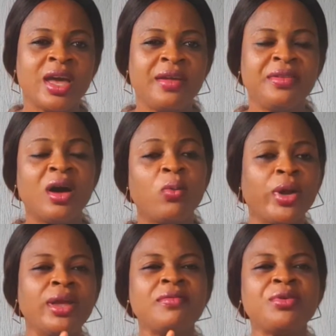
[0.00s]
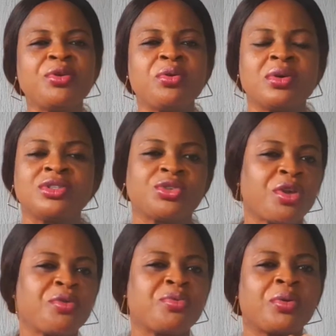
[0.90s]
Now, whenever you are
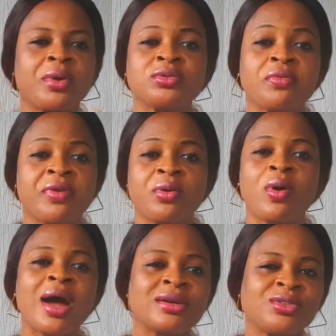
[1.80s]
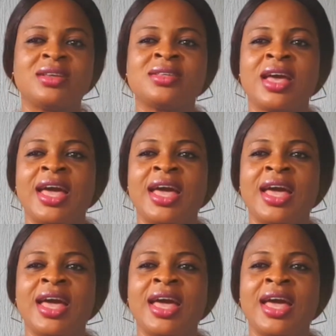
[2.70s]
showing regret over your actions,